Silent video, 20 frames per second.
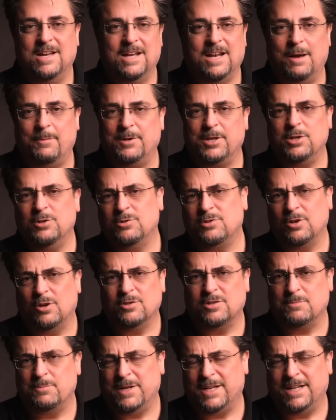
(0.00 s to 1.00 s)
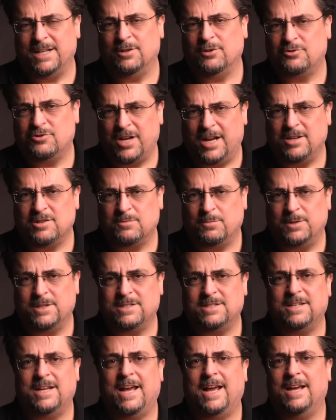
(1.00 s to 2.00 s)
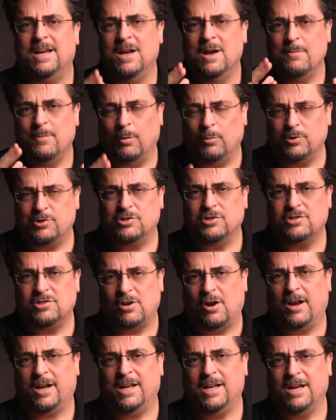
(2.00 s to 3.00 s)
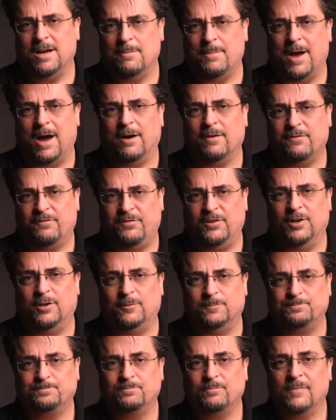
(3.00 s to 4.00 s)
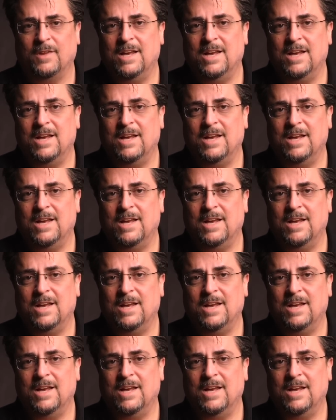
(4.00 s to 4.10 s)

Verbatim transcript: And I'm going to use those a bit interchangeably today, but we're just talking about film.